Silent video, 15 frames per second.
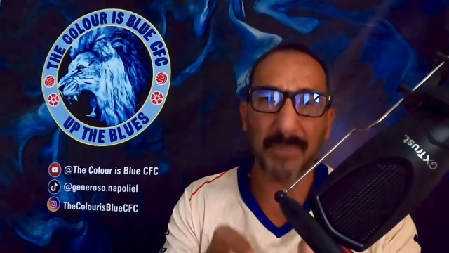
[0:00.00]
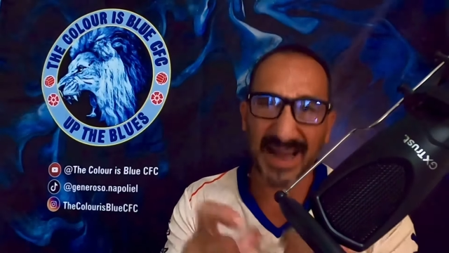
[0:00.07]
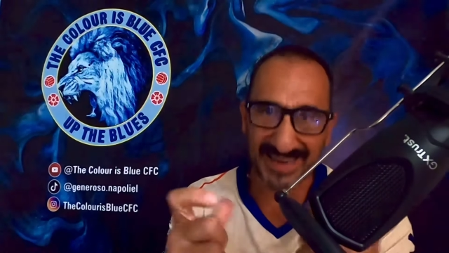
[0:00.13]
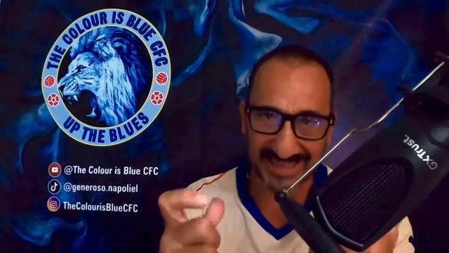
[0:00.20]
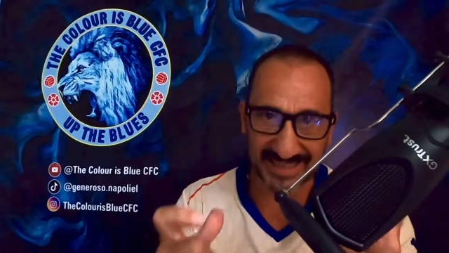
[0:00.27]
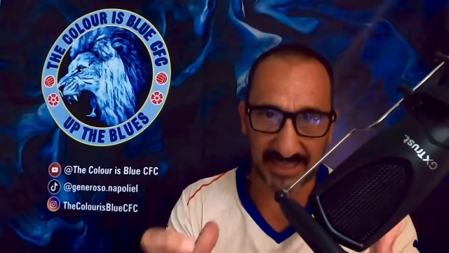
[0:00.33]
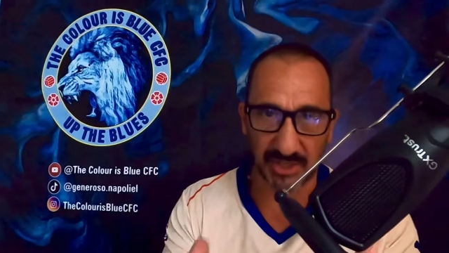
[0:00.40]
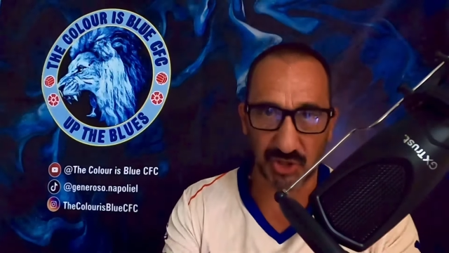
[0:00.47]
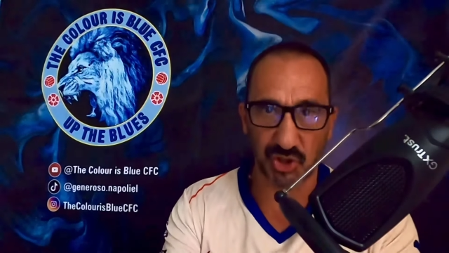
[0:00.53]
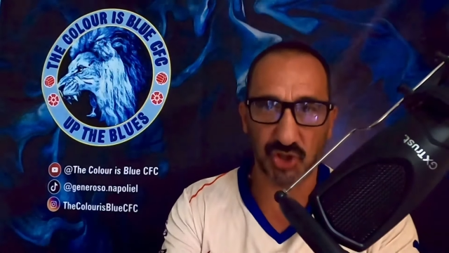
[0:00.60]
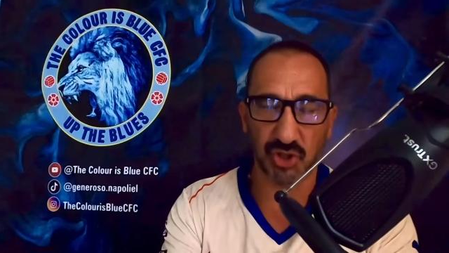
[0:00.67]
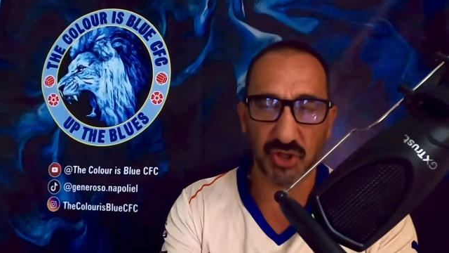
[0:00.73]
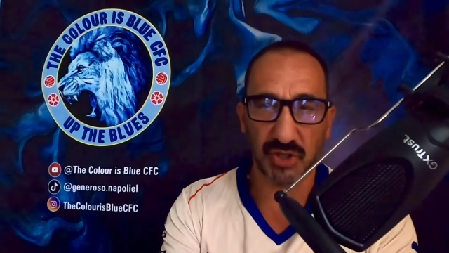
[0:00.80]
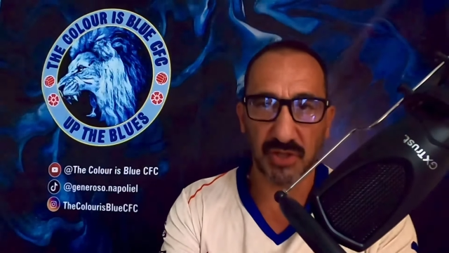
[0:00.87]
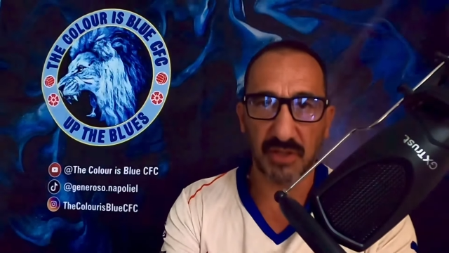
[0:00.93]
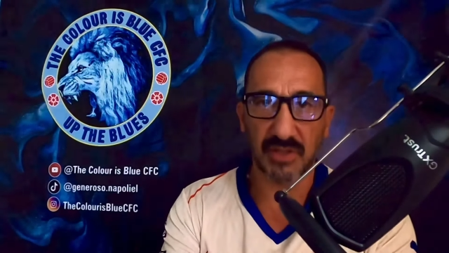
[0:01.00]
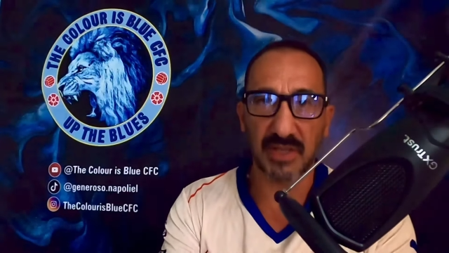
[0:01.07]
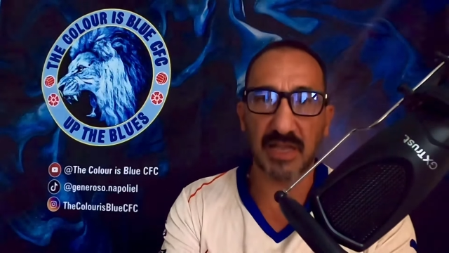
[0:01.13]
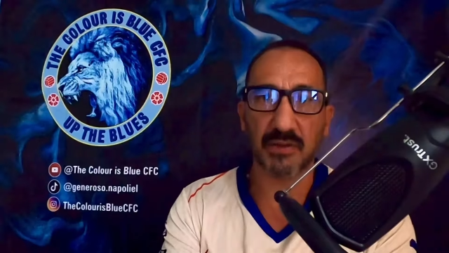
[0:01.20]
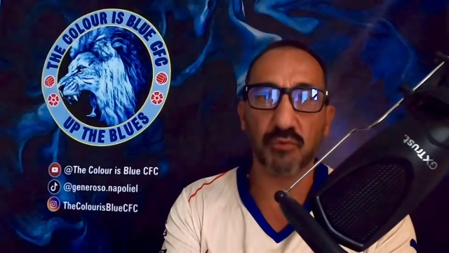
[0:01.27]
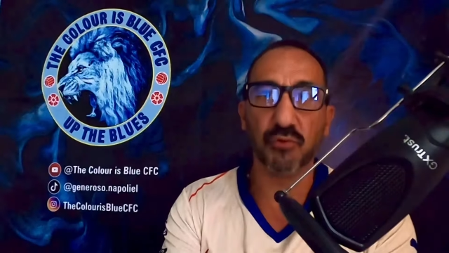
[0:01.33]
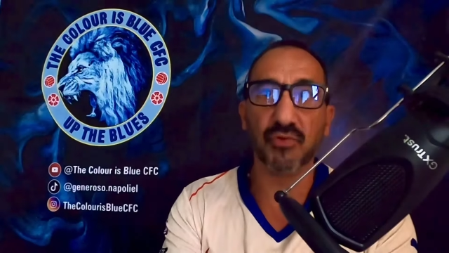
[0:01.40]
package
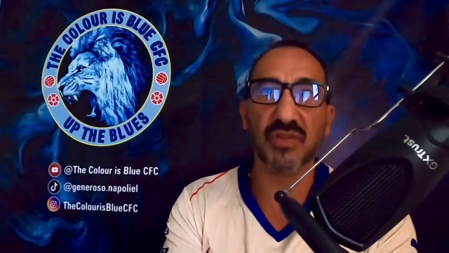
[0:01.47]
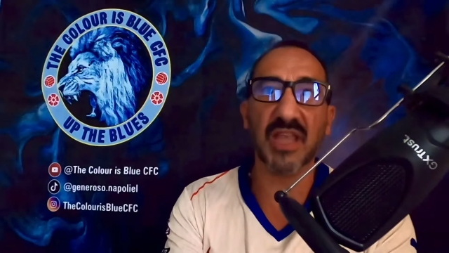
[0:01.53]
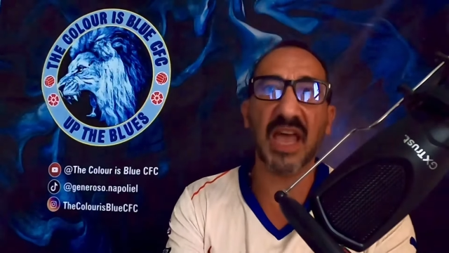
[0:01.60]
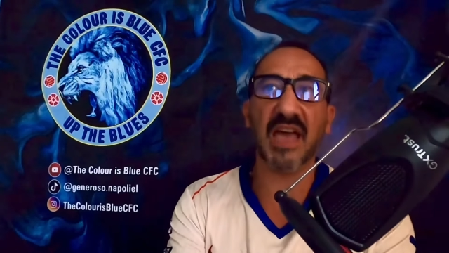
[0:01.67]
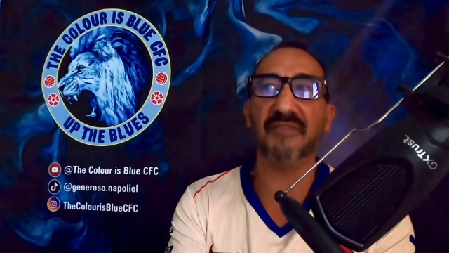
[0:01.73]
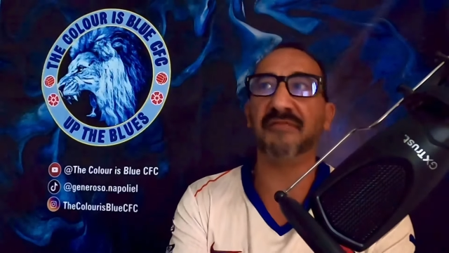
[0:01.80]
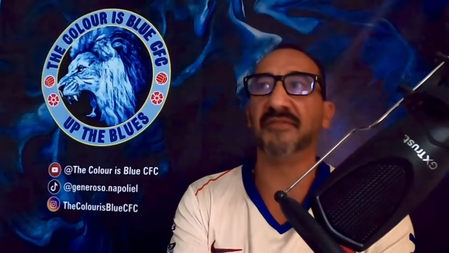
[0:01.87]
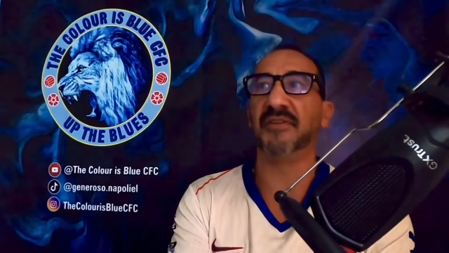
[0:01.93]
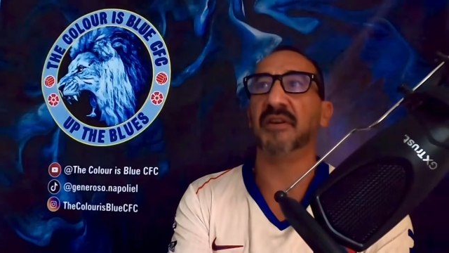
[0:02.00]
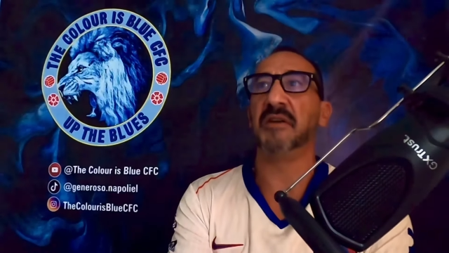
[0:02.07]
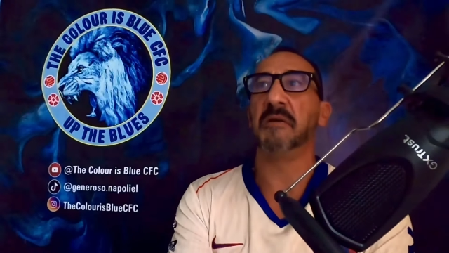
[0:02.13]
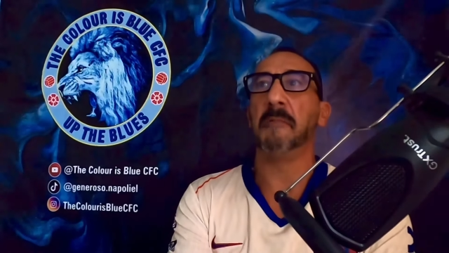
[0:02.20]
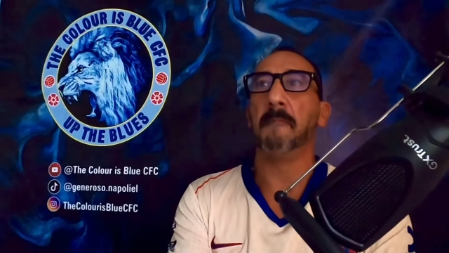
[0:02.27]
that would have